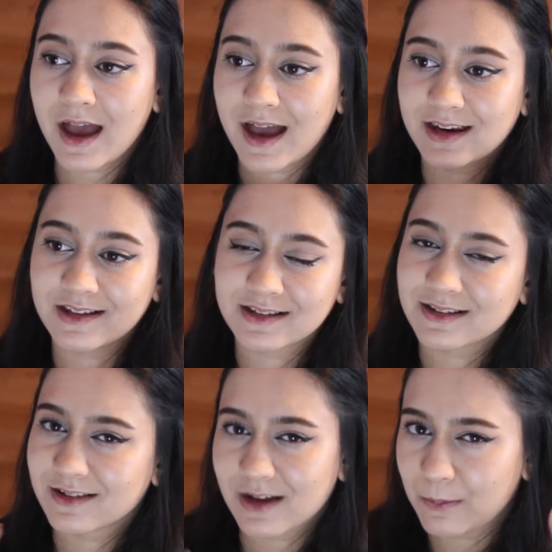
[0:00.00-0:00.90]
and it's
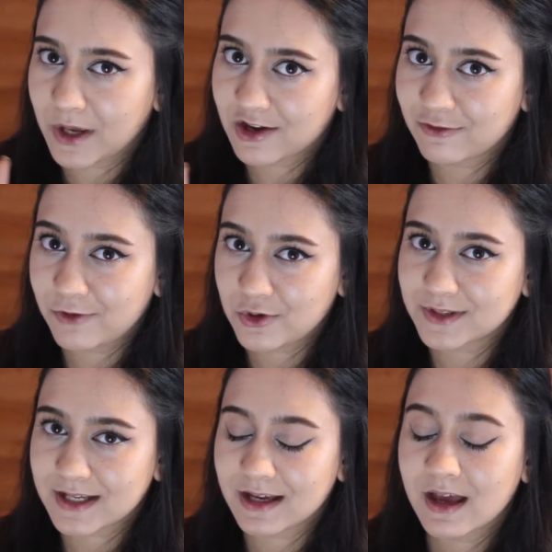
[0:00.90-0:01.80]
a bit
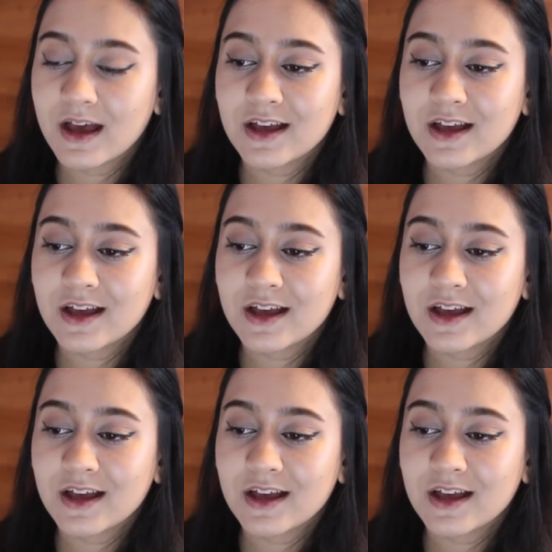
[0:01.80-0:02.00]
confusing.